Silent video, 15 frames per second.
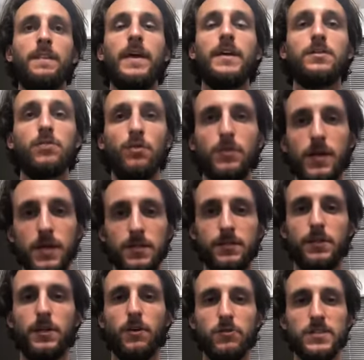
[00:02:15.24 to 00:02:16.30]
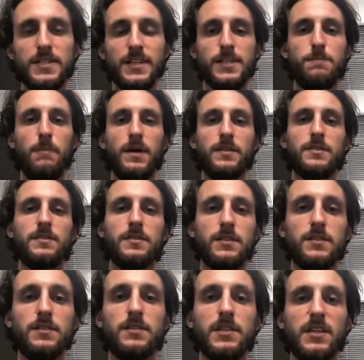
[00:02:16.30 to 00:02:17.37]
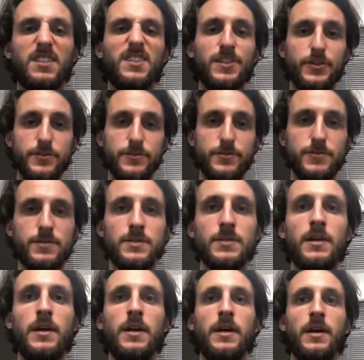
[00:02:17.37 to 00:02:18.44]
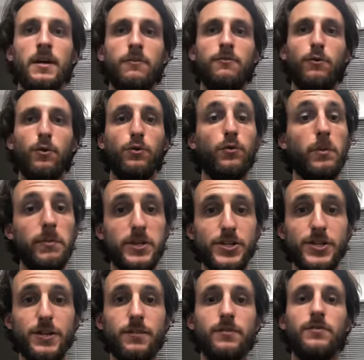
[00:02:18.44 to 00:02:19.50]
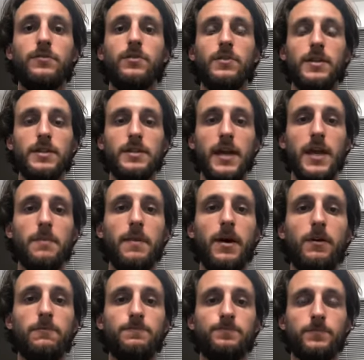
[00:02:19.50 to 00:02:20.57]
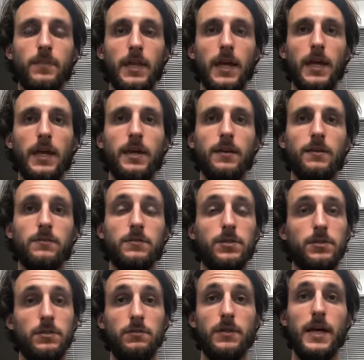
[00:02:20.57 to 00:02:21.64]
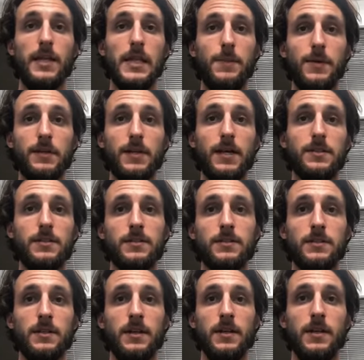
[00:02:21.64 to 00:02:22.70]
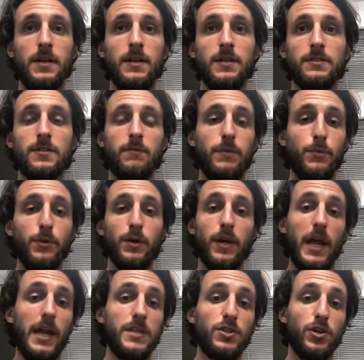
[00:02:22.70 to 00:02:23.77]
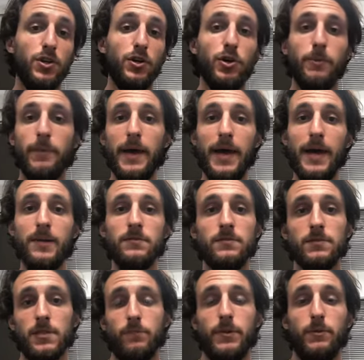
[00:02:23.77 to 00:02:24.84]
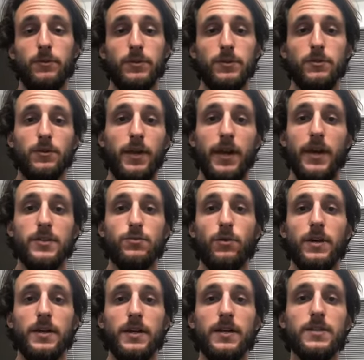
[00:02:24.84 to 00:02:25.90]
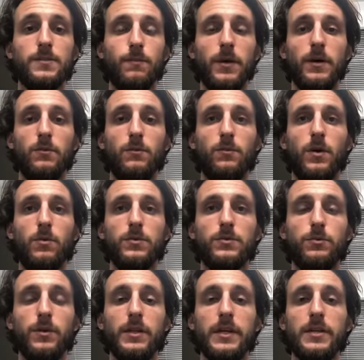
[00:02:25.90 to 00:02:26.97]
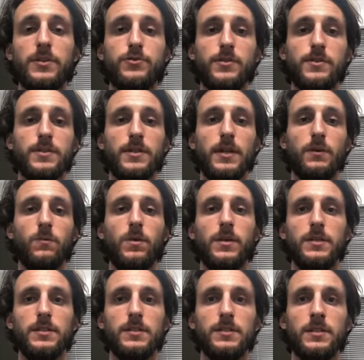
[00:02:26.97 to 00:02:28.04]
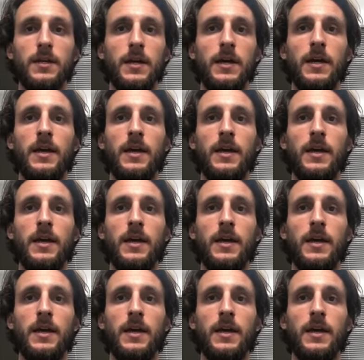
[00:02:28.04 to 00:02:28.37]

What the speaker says: they told us, you know, 6 months to 6 years for remission for his AML. And shoot, that, I mean, that's some people look at it as good or bad. Some people just look at it as what it is. But what was really interesting was